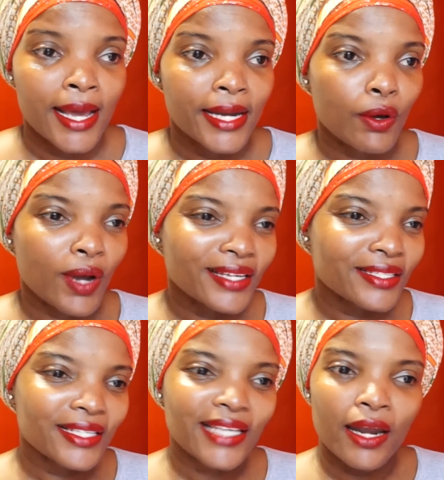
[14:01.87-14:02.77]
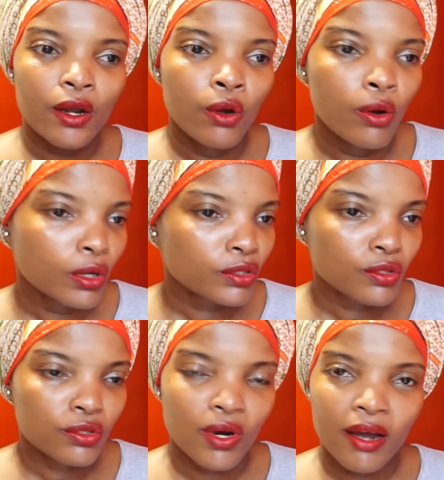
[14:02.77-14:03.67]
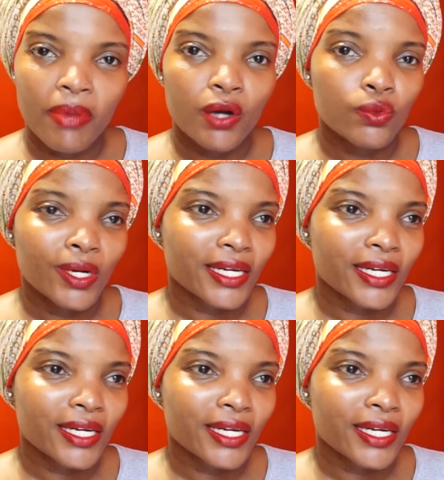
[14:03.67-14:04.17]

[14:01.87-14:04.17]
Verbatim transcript: Now, guys, there's a lot to talk about when